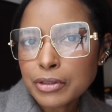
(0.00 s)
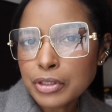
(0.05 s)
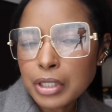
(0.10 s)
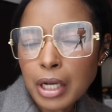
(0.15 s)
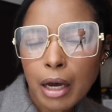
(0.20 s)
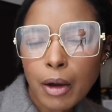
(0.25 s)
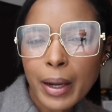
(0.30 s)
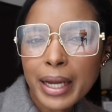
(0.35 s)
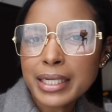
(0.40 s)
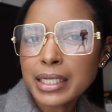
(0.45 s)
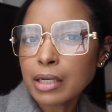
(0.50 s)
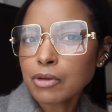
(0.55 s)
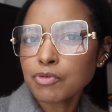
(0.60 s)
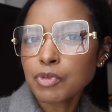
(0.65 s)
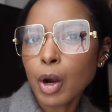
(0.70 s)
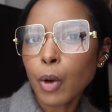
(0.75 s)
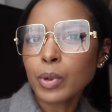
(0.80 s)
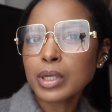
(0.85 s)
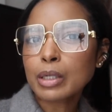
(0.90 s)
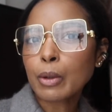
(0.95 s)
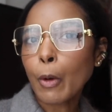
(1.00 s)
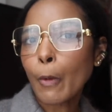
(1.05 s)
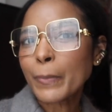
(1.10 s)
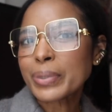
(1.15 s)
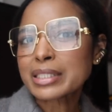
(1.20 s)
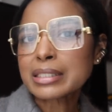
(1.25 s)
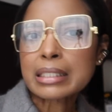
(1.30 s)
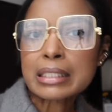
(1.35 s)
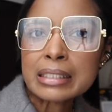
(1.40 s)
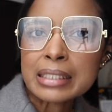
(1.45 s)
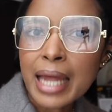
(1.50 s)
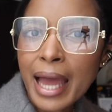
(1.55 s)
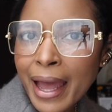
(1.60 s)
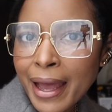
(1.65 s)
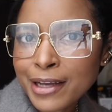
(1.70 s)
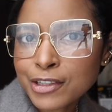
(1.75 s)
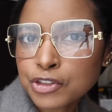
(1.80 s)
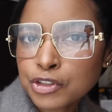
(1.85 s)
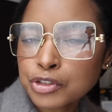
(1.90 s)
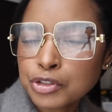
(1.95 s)
you know, ain't nothing wrong with a little petite
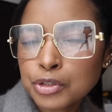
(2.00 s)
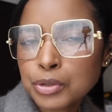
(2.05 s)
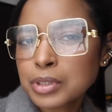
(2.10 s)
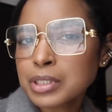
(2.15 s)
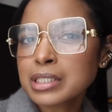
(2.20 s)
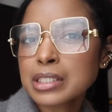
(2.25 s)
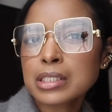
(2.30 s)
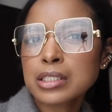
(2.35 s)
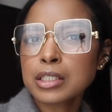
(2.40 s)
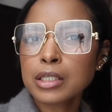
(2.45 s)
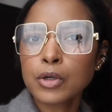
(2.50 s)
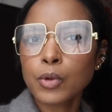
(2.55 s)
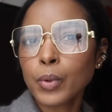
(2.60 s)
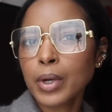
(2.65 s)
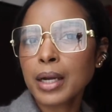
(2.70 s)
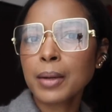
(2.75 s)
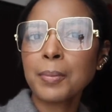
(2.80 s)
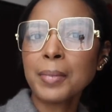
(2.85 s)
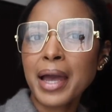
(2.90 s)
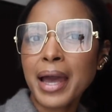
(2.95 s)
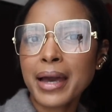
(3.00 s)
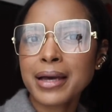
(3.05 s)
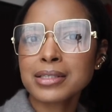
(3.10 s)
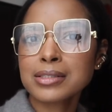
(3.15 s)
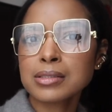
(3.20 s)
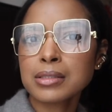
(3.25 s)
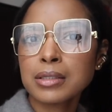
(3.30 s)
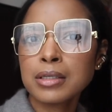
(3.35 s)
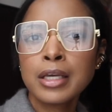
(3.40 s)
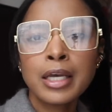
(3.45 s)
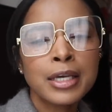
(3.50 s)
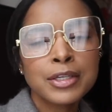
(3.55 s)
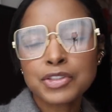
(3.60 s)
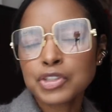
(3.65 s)
action. You can still wear maxi.